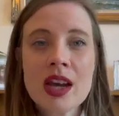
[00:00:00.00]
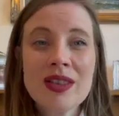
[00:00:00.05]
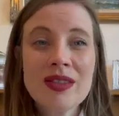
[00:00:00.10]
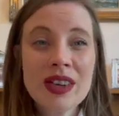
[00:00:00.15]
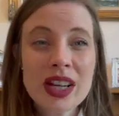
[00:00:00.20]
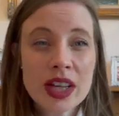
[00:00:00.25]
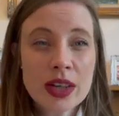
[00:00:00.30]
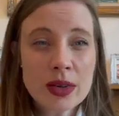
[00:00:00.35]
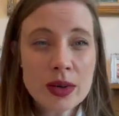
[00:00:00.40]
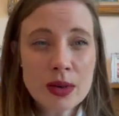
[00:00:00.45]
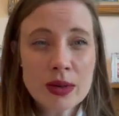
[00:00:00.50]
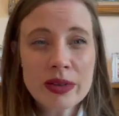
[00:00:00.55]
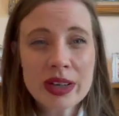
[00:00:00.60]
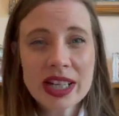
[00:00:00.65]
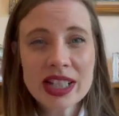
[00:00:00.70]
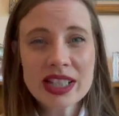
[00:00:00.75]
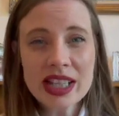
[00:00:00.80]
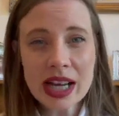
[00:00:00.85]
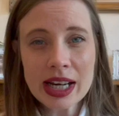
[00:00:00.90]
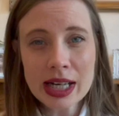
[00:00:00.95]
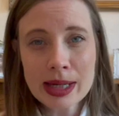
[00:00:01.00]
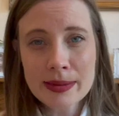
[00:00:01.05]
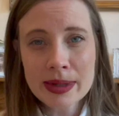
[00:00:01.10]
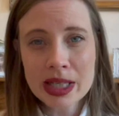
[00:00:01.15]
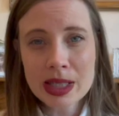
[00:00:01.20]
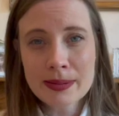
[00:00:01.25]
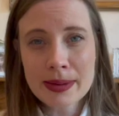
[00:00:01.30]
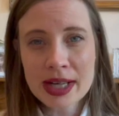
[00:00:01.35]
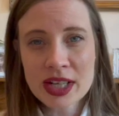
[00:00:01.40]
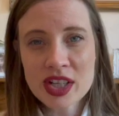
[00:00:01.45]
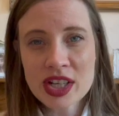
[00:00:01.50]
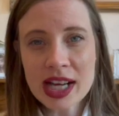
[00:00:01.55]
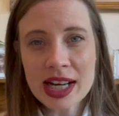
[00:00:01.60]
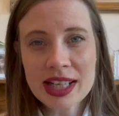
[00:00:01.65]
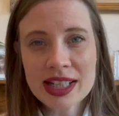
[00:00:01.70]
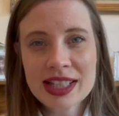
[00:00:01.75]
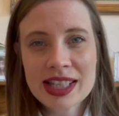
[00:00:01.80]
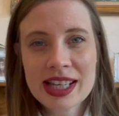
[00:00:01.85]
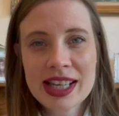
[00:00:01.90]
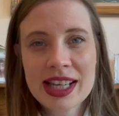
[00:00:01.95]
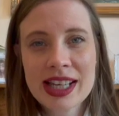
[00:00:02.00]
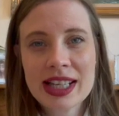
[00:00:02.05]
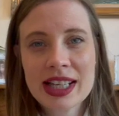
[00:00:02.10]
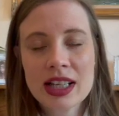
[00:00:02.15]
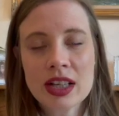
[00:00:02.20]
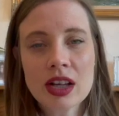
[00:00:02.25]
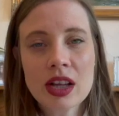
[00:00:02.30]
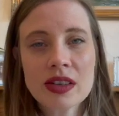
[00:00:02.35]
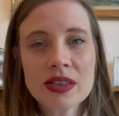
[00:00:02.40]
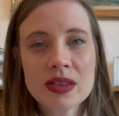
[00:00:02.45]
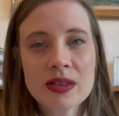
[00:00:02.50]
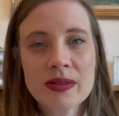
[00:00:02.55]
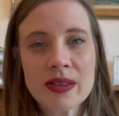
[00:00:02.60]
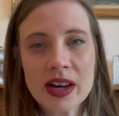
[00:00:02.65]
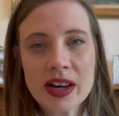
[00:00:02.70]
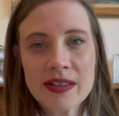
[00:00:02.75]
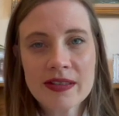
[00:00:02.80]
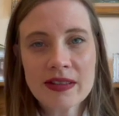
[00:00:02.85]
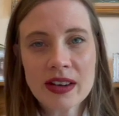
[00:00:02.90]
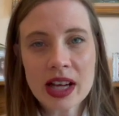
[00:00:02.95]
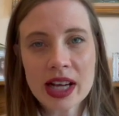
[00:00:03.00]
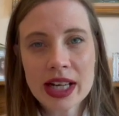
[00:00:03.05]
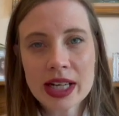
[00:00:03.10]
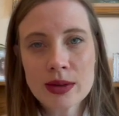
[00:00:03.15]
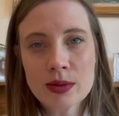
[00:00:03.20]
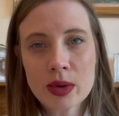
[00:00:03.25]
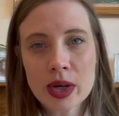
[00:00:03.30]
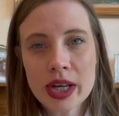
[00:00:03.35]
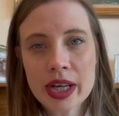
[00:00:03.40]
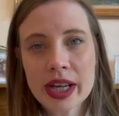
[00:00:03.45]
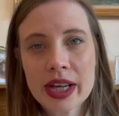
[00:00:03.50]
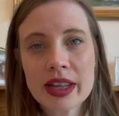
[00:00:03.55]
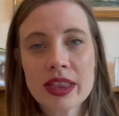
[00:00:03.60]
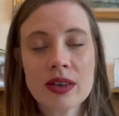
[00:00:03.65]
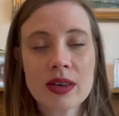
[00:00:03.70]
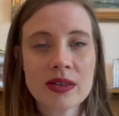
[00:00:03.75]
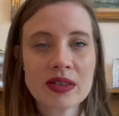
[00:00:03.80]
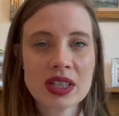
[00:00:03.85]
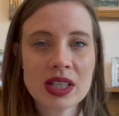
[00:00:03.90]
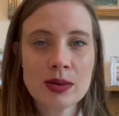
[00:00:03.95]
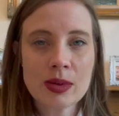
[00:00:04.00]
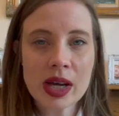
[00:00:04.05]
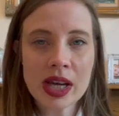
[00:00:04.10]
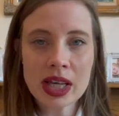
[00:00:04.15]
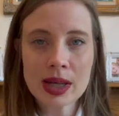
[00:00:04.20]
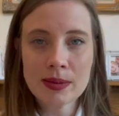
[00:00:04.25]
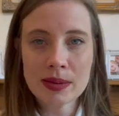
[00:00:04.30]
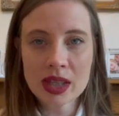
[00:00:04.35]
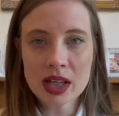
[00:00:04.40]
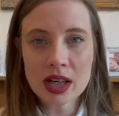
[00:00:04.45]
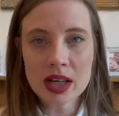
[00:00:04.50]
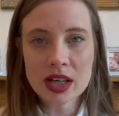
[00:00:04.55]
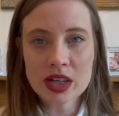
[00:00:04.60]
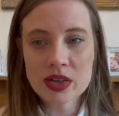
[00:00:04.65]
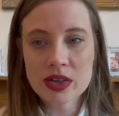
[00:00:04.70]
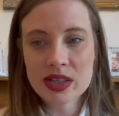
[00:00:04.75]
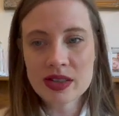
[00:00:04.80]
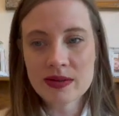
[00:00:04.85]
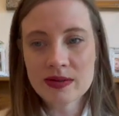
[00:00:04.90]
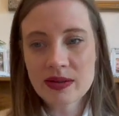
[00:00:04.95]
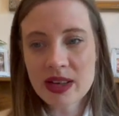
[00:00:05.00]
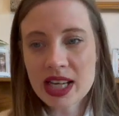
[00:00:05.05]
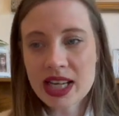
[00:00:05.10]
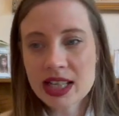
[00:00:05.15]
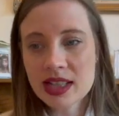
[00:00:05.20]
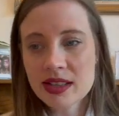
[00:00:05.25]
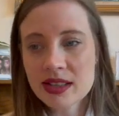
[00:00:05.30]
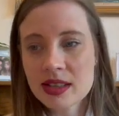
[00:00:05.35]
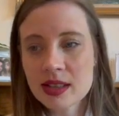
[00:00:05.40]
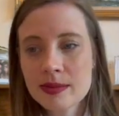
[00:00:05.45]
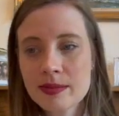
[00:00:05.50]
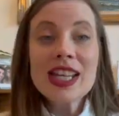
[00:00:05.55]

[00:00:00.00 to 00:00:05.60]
Really cool, really dynamic speciality, lots of very fine work. They're obviously working with arteries and veins.